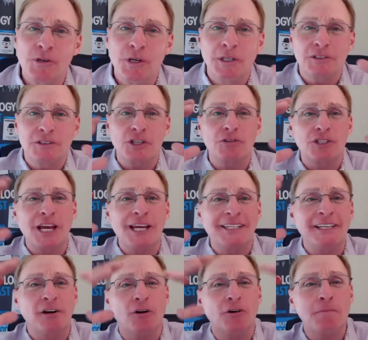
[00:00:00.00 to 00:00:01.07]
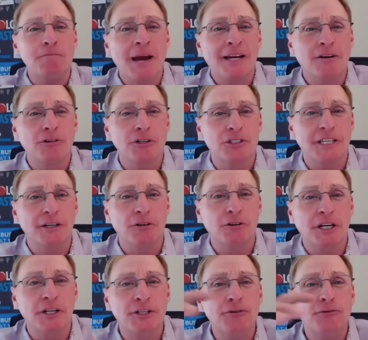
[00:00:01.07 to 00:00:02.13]
So take it on a macro scale.
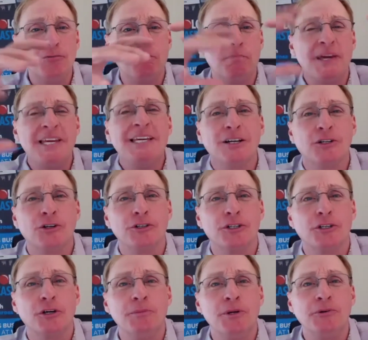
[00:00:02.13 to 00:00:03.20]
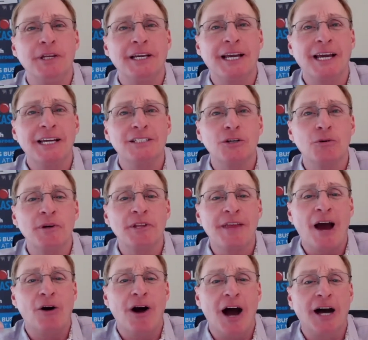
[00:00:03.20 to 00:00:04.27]
Can you be a good communicator
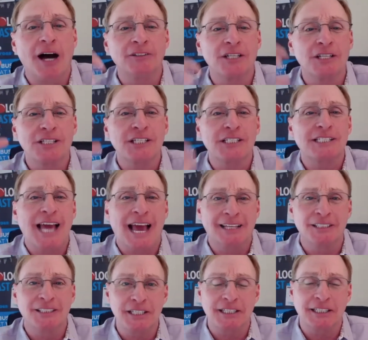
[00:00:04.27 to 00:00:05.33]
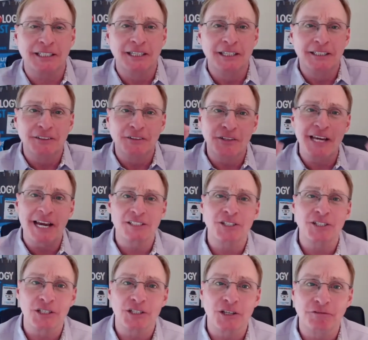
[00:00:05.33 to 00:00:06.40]
without understanding the
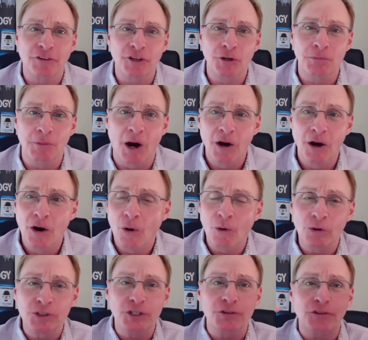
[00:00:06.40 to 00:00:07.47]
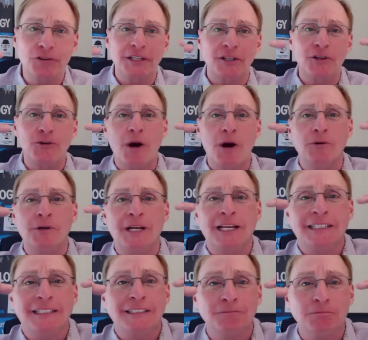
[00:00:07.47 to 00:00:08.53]
essence of humor? Or do you think you
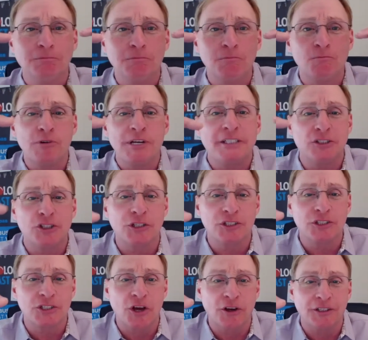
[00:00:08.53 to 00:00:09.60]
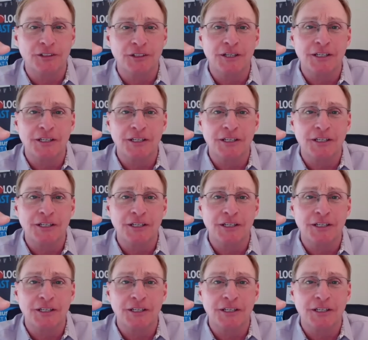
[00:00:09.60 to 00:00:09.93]
only reach a certain